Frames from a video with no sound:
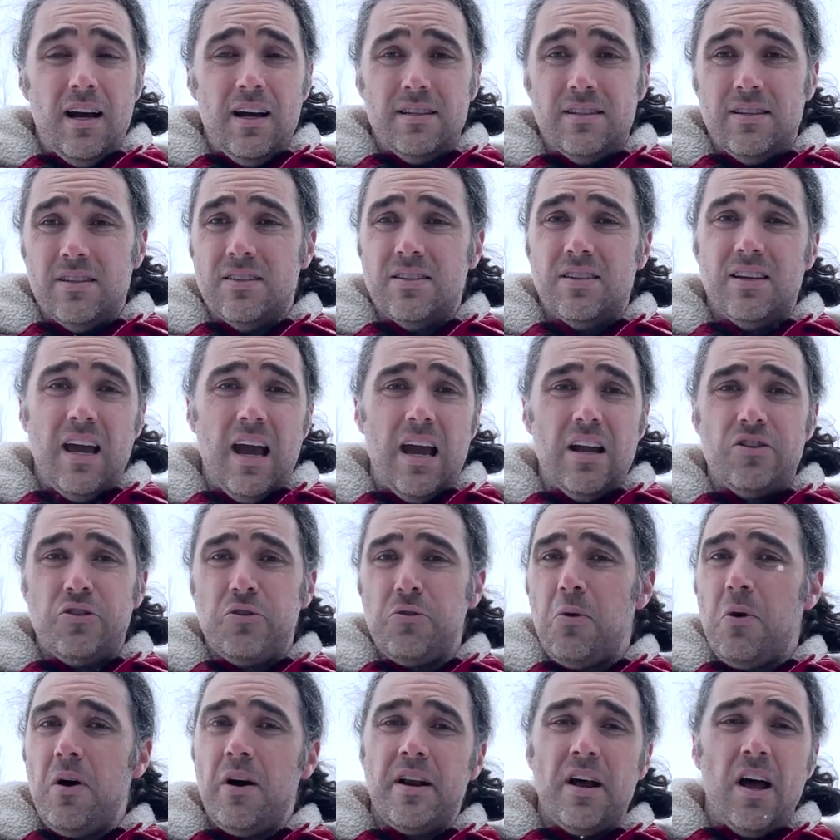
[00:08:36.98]

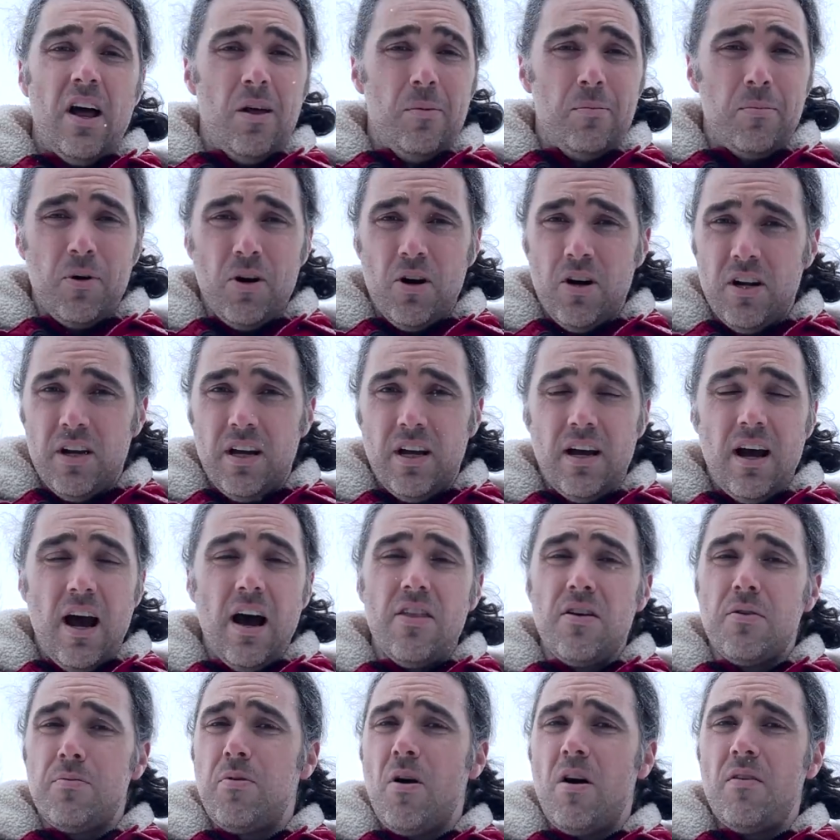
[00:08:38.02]
Saskatchewan, Alberta,
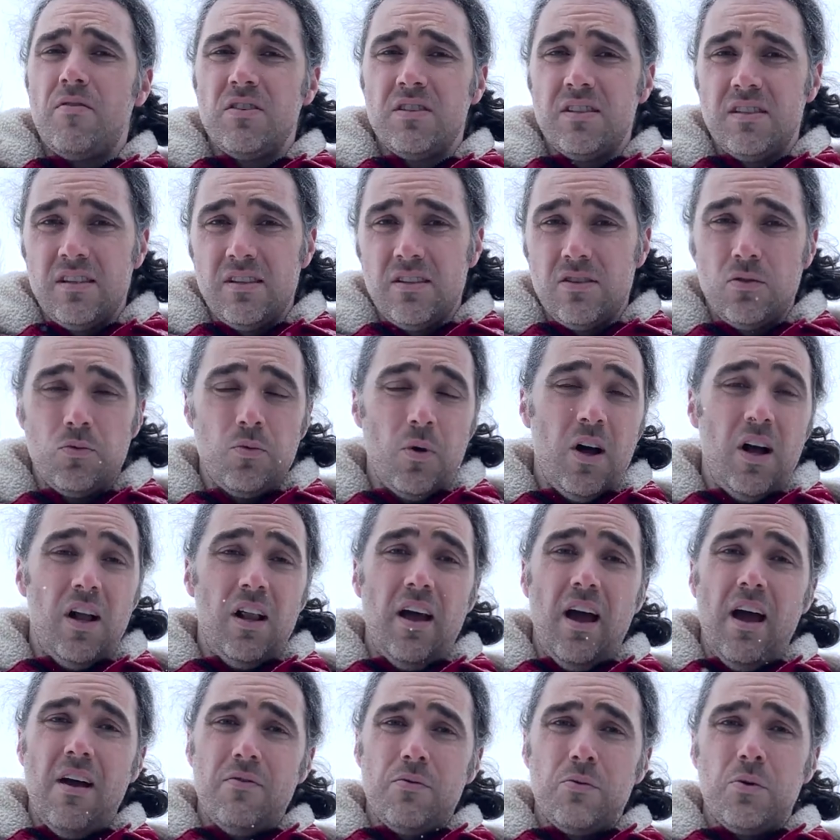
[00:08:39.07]
other provinces as
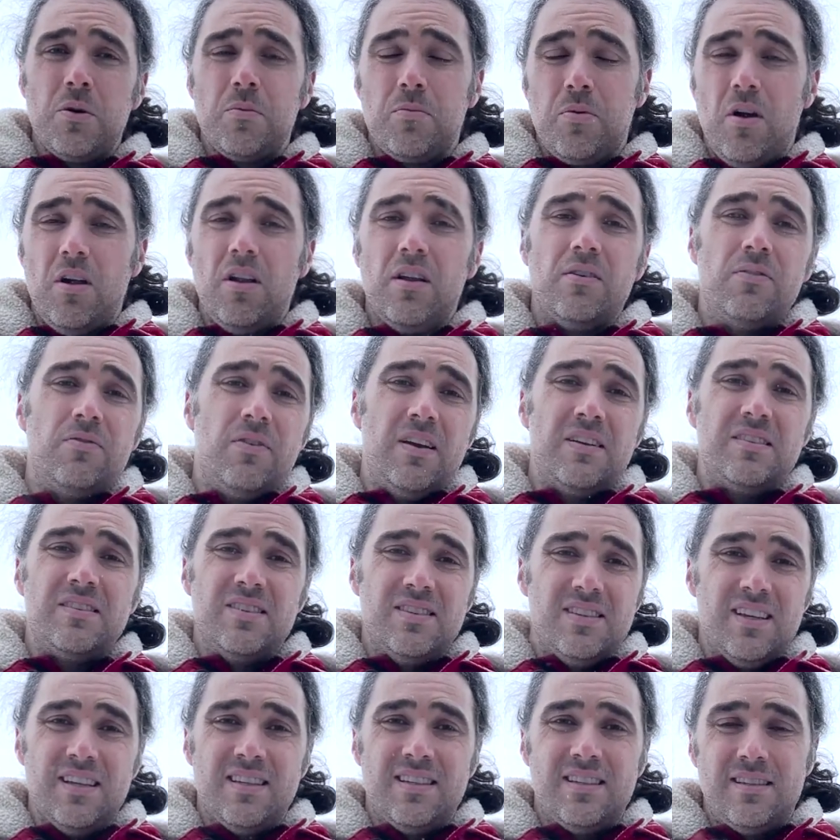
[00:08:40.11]
well. Everyone probably
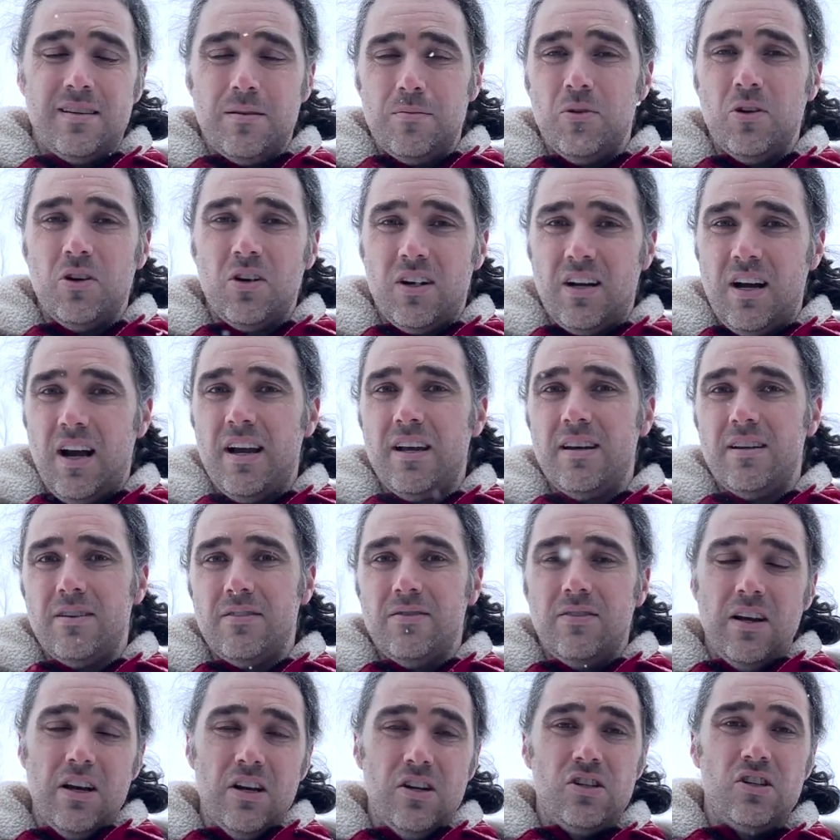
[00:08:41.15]
faces this similar kind
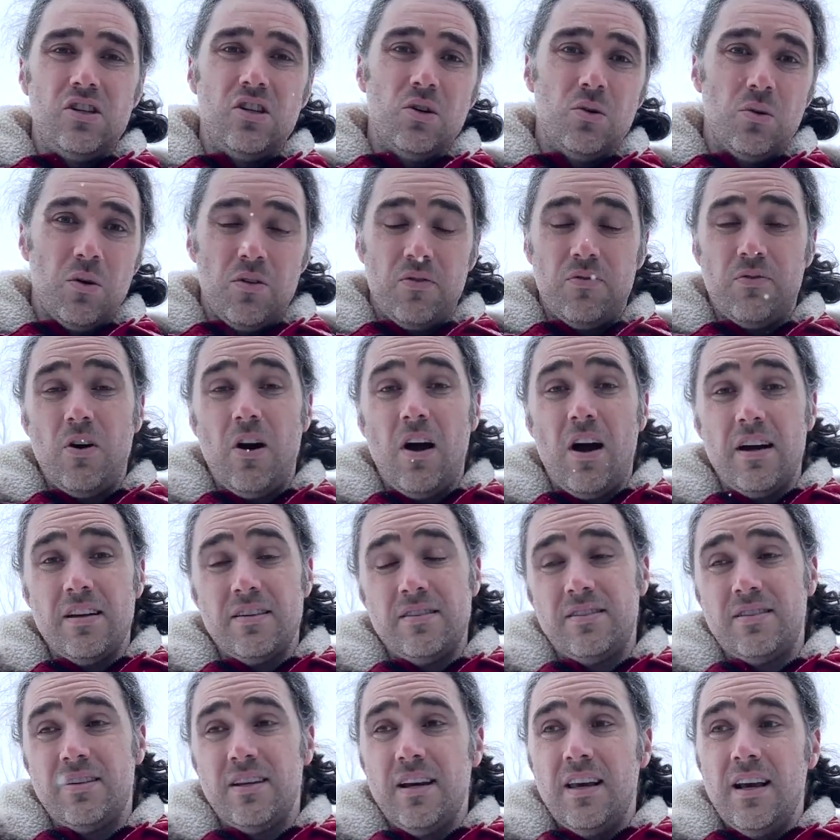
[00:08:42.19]
of issue with
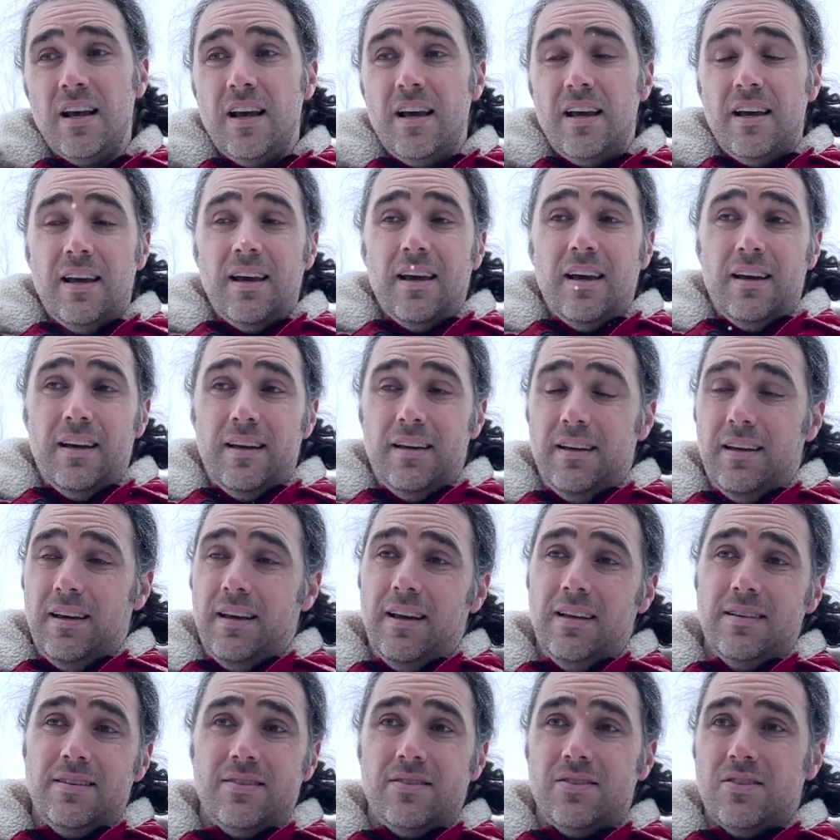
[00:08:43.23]
frost.
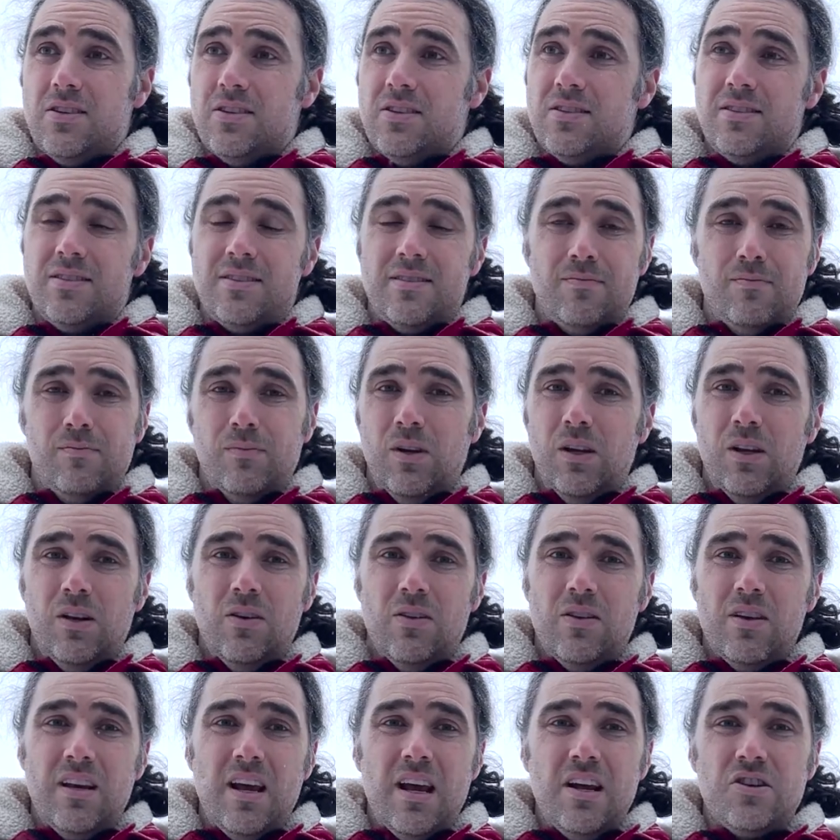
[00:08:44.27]
It's just,
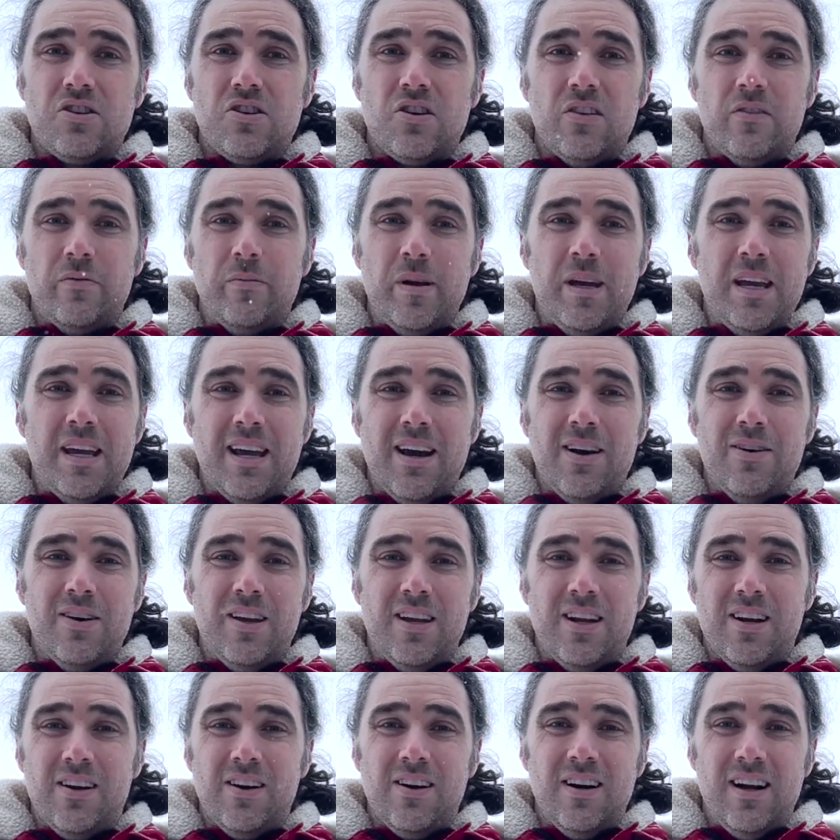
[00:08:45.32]
the nature of being out
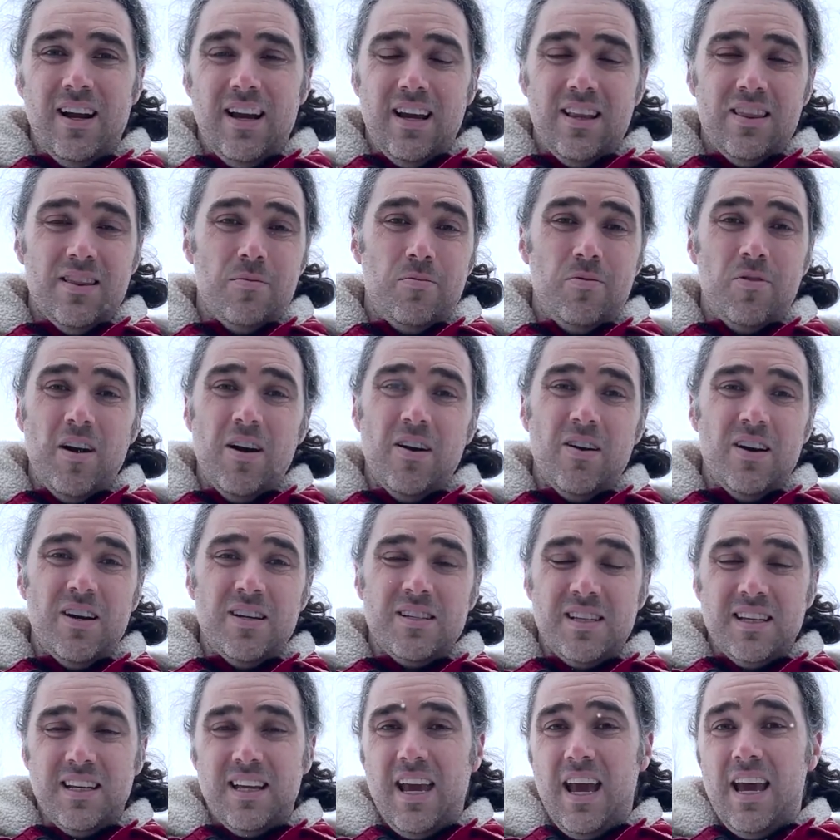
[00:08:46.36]
here in the
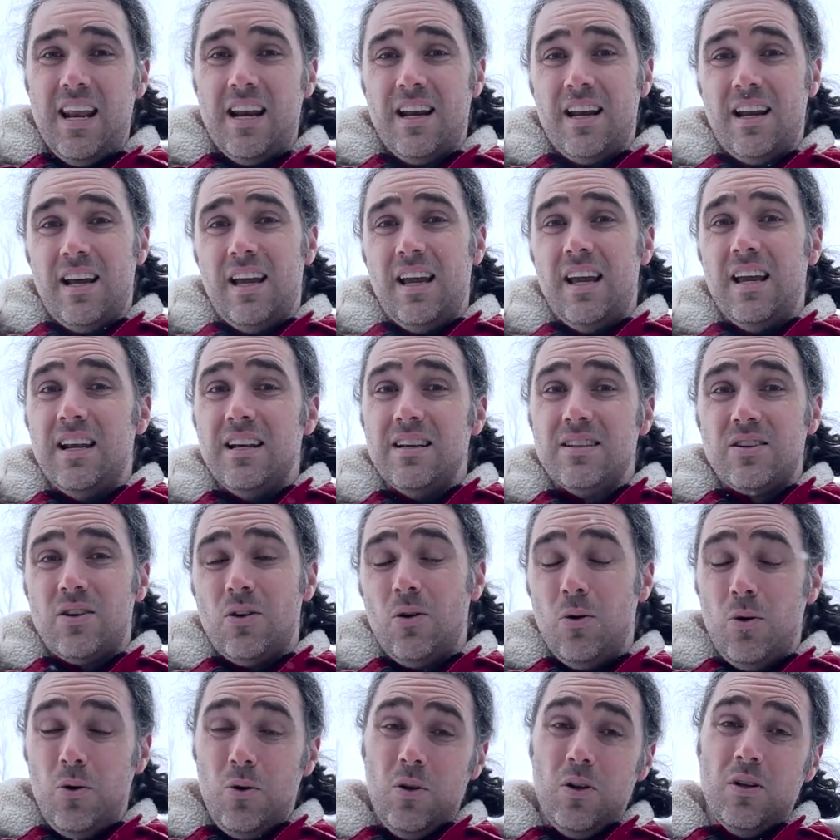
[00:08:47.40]
prairies in Canada. It is
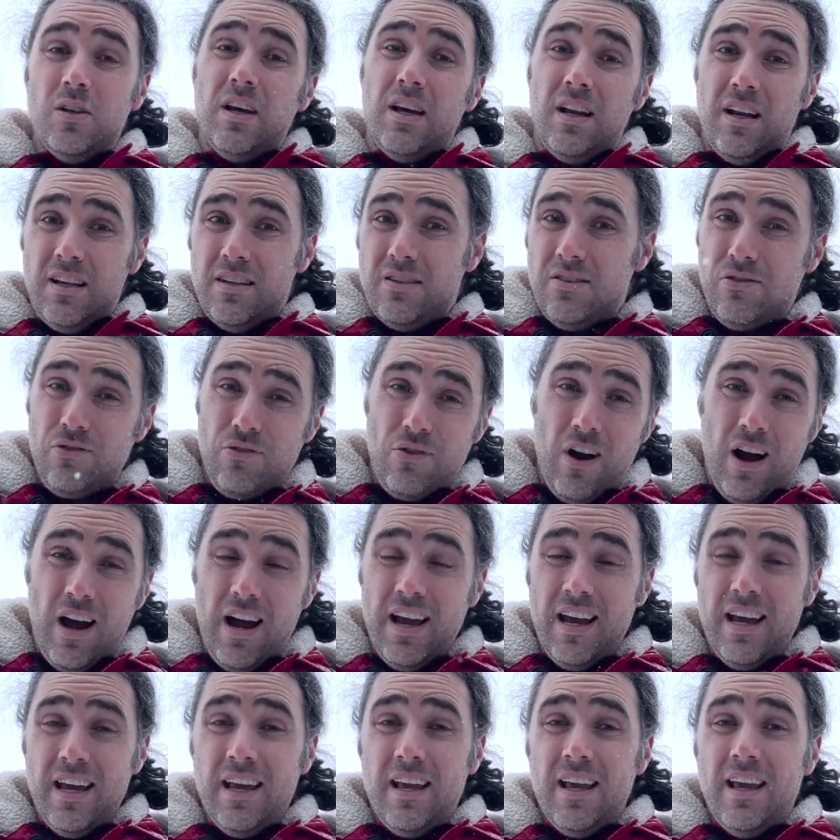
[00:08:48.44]
cold, it is
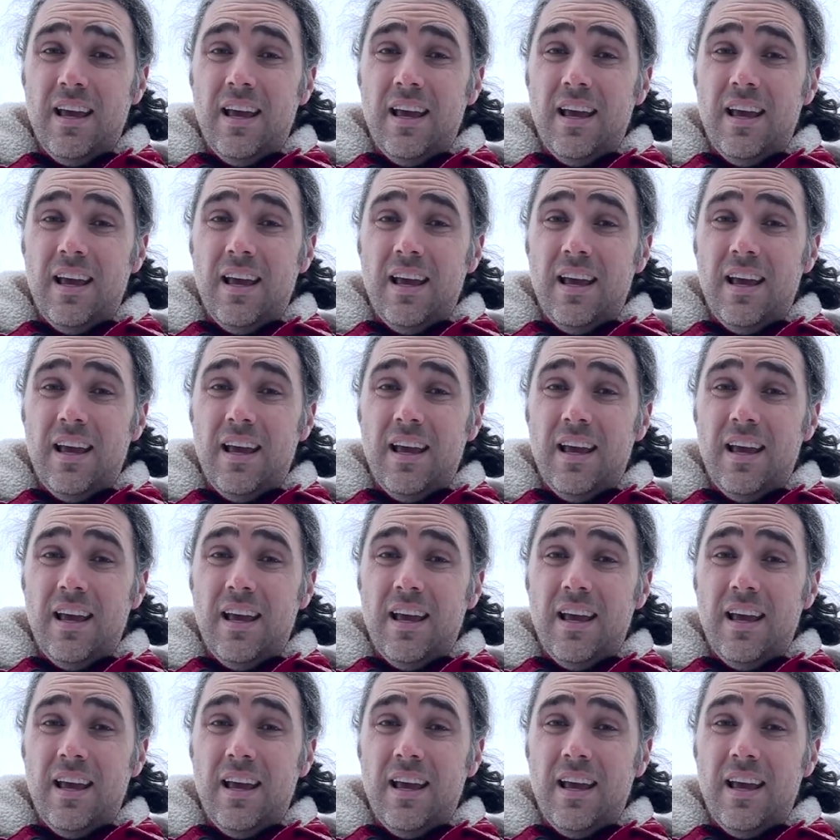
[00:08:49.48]
dry.